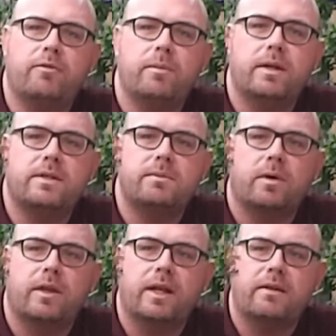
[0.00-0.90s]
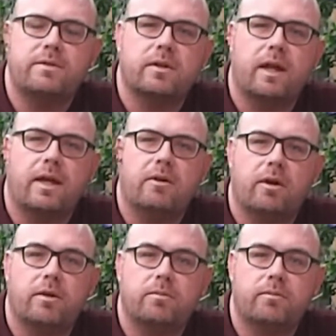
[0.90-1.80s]
This is what the leaves look like. You're
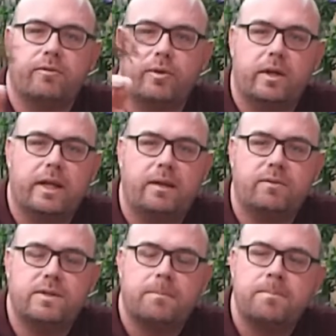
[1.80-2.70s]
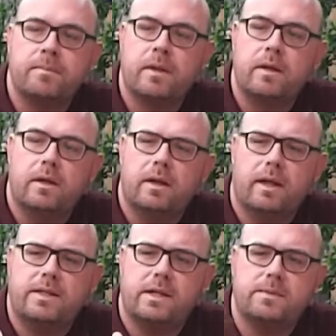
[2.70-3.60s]
growing them for the leaves, and
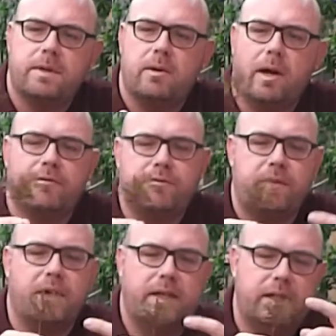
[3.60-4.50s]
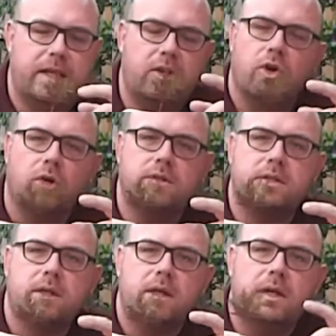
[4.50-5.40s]
they tend to be quite finely
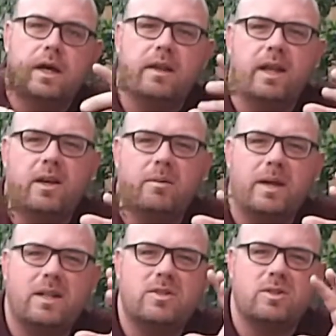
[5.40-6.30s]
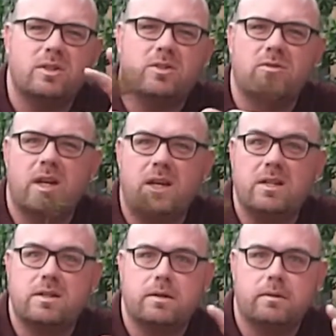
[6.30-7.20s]
cut, and they come in sort of
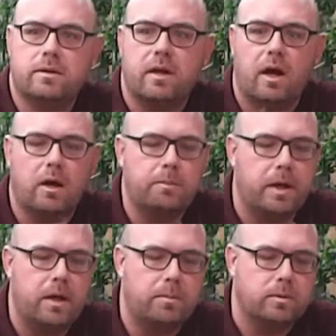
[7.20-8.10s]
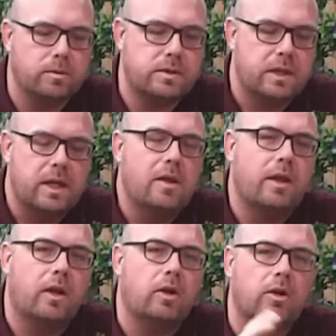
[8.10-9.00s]
greens and dark purples.
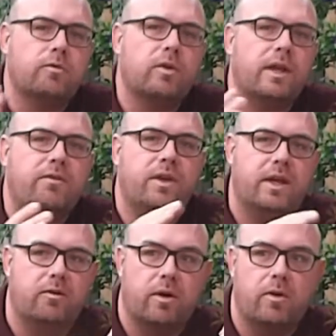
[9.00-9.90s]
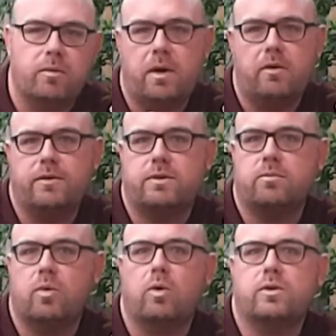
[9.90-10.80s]
They look lovely if you can grow them over
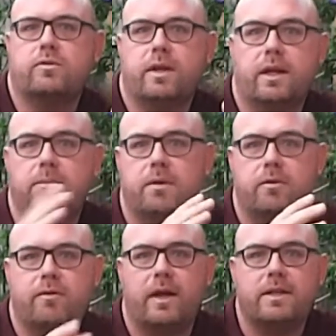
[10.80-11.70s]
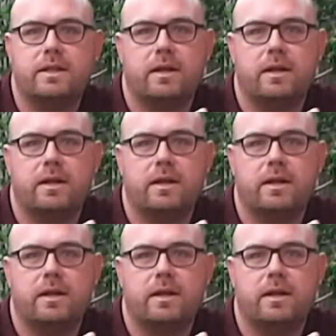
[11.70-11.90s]
some water, and they can be reflected.